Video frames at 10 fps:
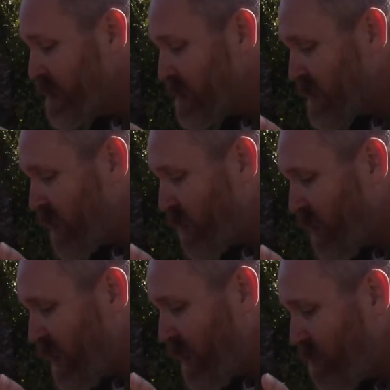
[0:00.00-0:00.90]

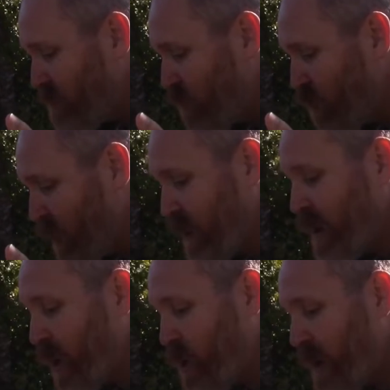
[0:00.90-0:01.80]
So we're
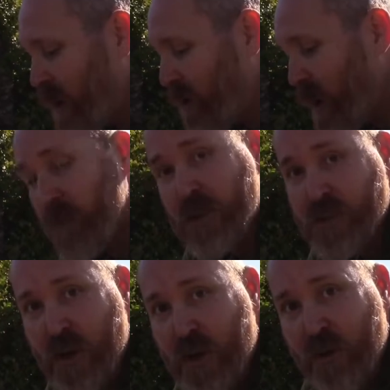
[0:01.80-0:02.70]
going to go in here and I'm going
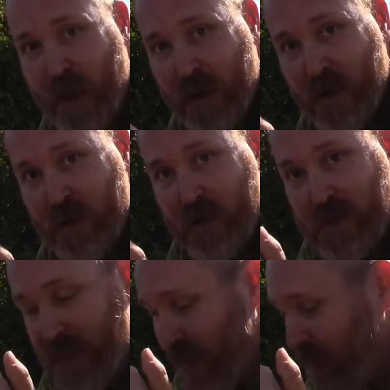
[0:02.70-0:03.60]
to show you how to
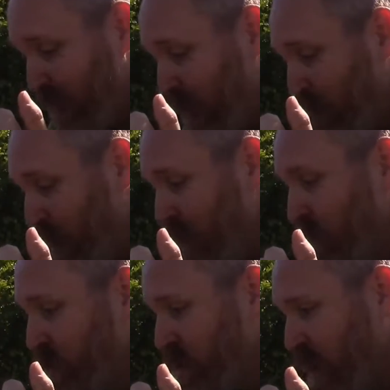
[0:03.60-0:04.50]
get the
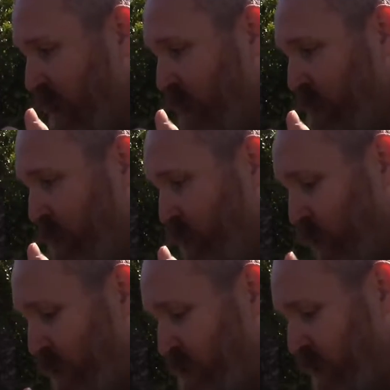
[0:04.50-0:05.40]
menu set up
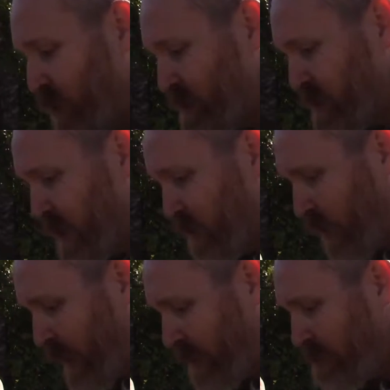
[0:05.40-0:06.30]
using your
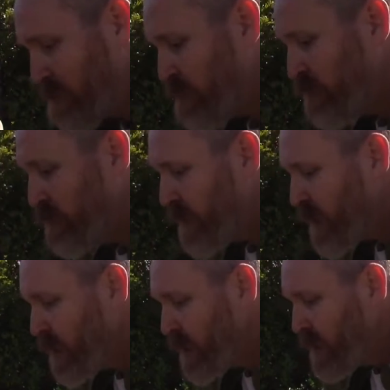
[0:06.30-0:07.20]
Signalink.
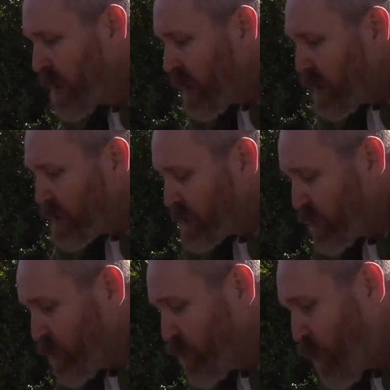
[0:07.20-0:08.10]

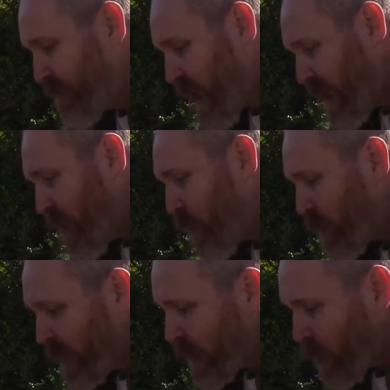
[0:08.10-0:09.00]
So we've got it
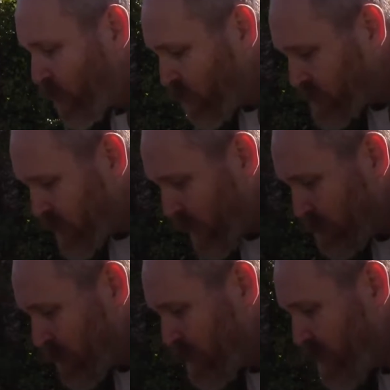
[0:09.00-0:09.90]
already all hooked up,